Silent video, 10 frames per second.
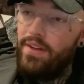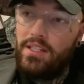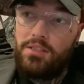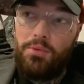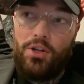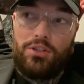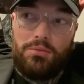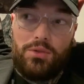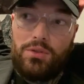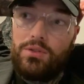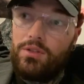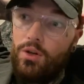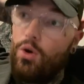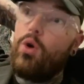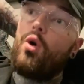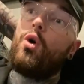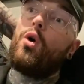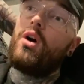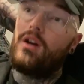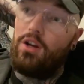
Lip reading: disposable, or